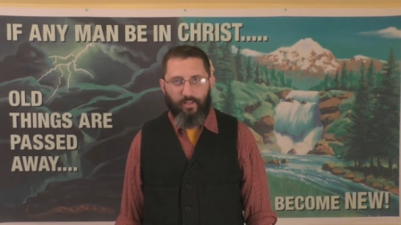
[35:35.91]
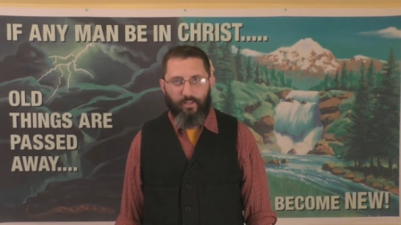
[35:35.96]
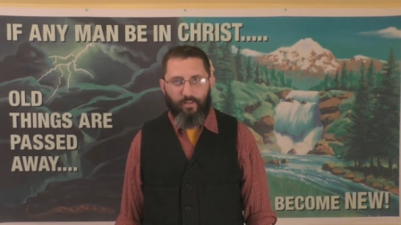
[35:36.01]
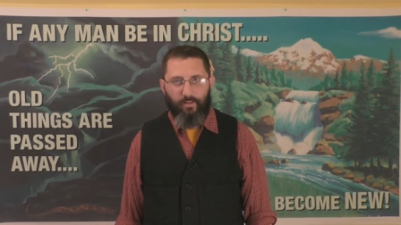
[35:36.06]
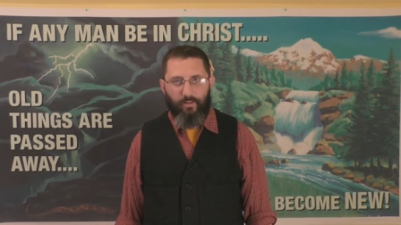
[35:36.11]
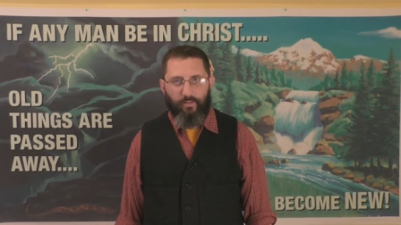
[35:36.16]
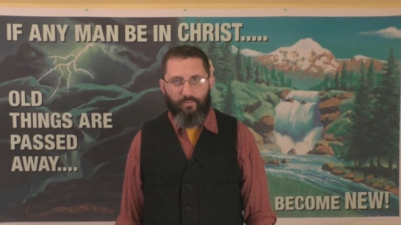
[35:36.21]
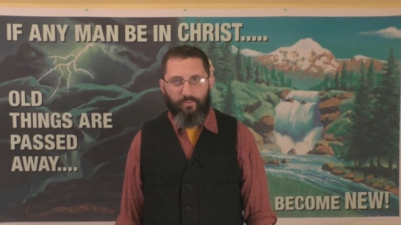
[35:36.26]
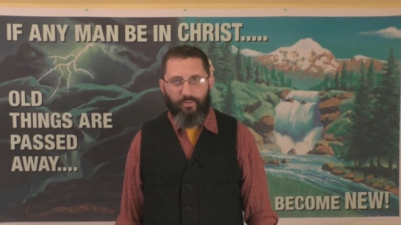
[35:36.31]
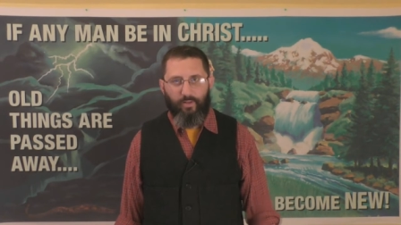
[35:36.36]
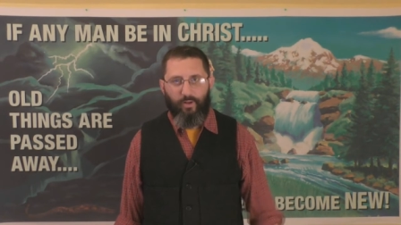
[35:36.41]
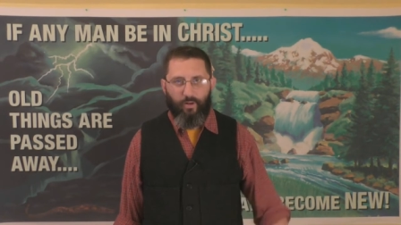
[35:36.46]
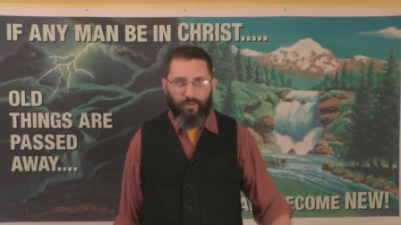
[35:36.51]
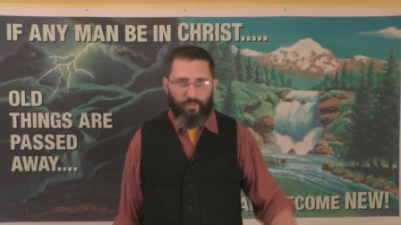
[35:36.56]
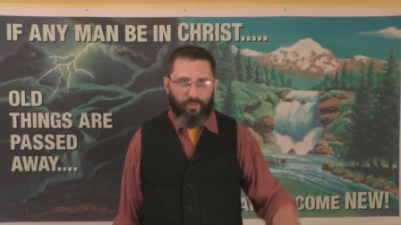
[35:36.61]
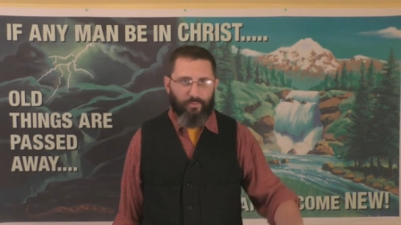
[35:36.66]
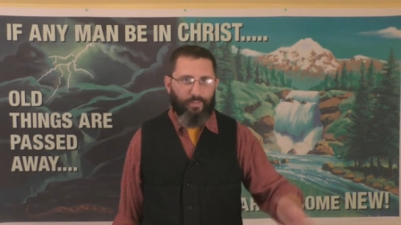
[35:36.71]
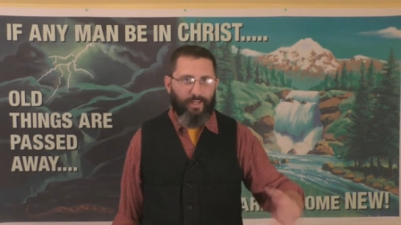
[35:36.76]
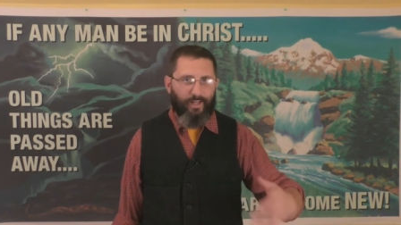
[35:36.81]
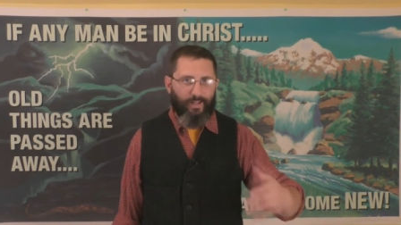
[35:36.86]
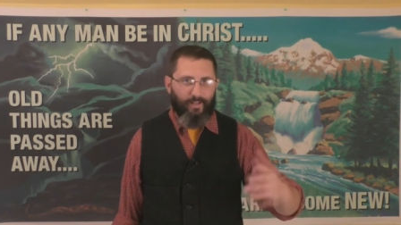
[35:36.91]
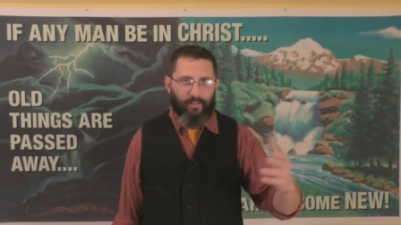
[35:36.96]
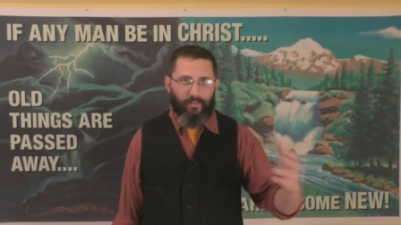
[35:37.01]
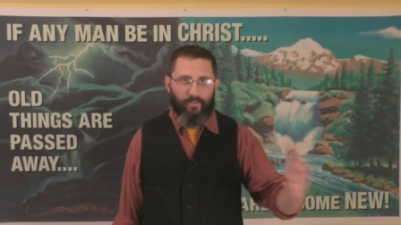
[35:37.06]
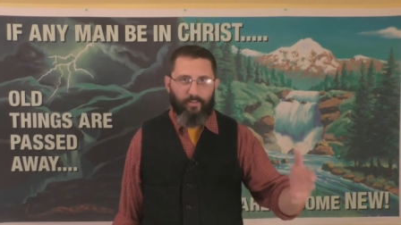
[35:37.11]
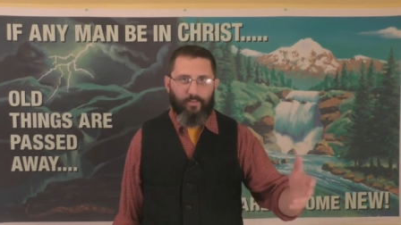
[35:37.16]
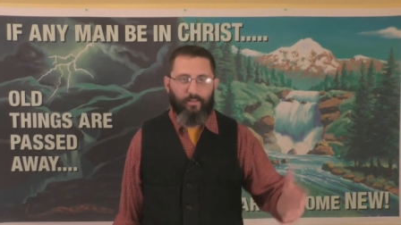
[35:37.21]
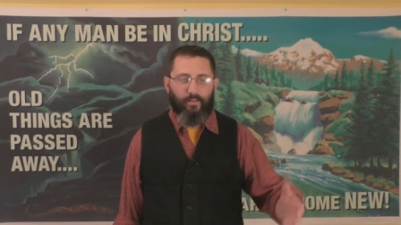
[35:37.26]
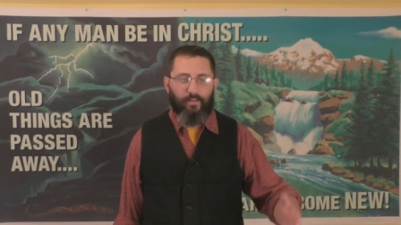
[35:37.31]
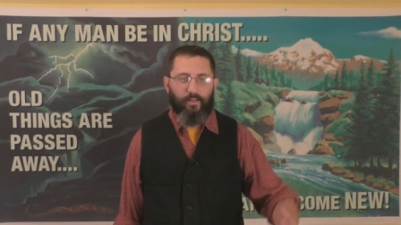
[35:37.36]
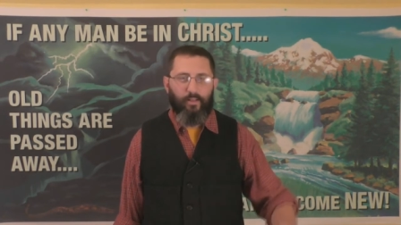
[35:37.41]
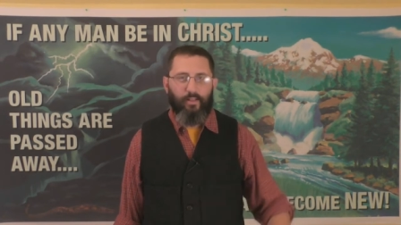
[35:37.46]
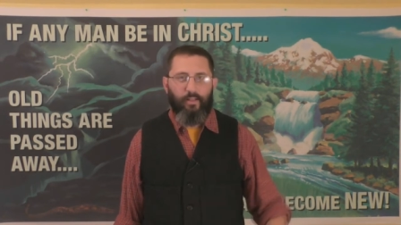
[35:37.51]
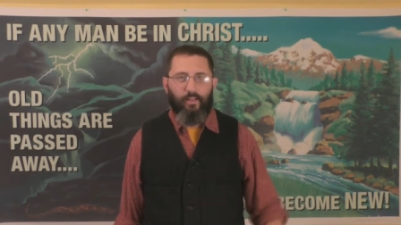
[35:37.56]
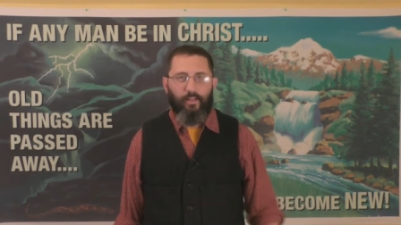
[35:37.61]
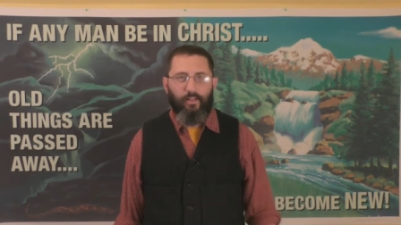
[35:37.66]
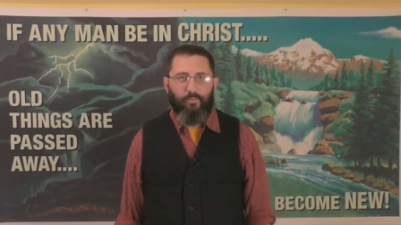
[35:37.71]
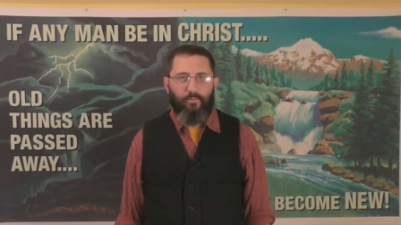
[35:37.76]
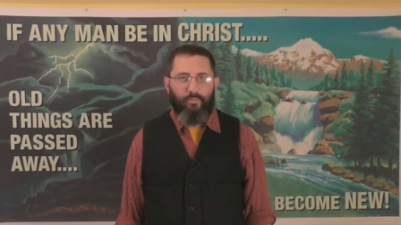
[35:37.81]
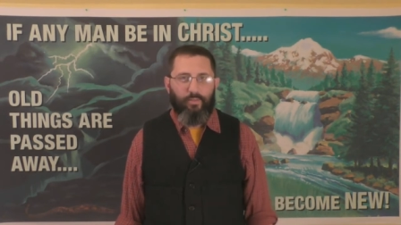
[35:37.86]
I know I've talked about it and
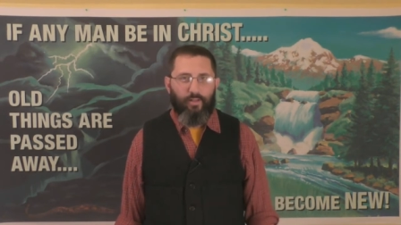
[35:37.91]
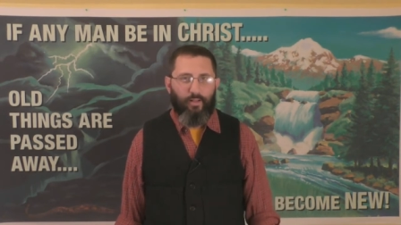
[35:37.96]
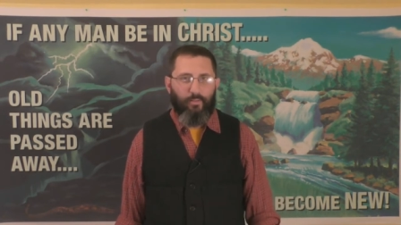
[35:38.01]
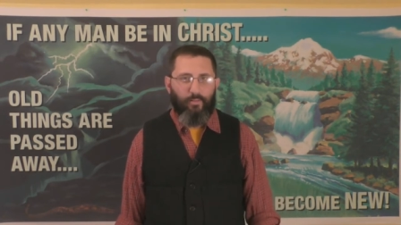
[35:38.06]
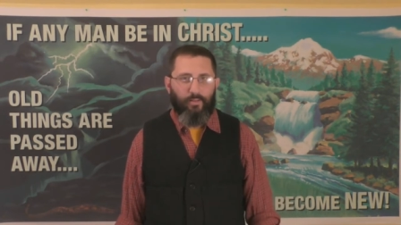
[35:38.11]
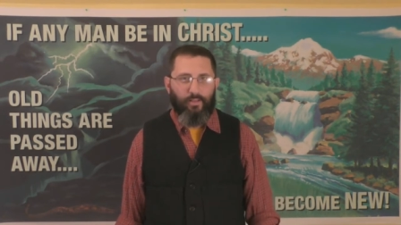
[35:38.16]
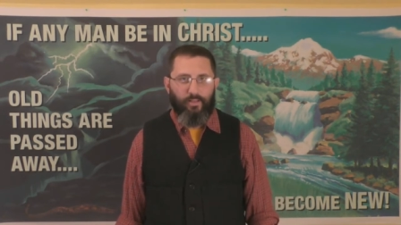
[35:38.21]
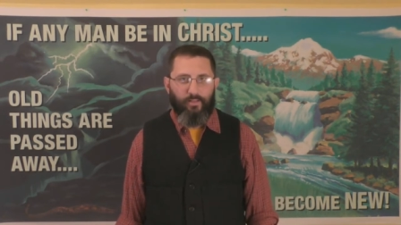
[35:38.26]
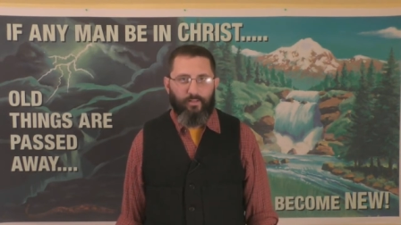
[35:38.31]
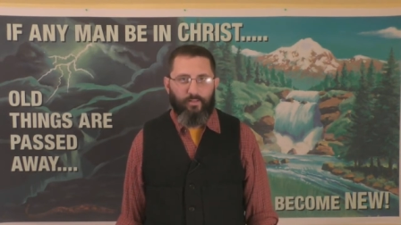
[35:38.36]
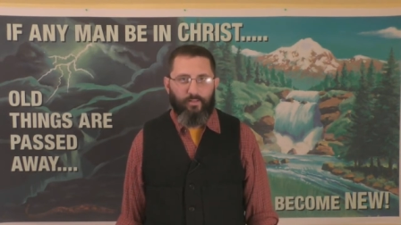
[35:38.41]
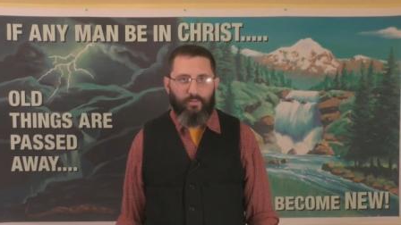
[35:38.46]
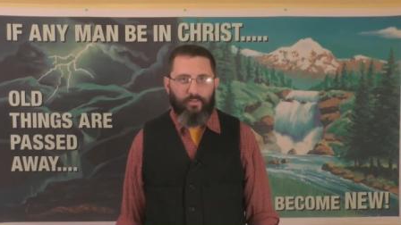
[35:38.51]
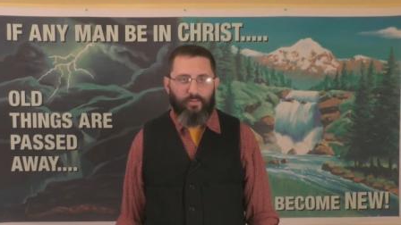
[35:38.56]
probably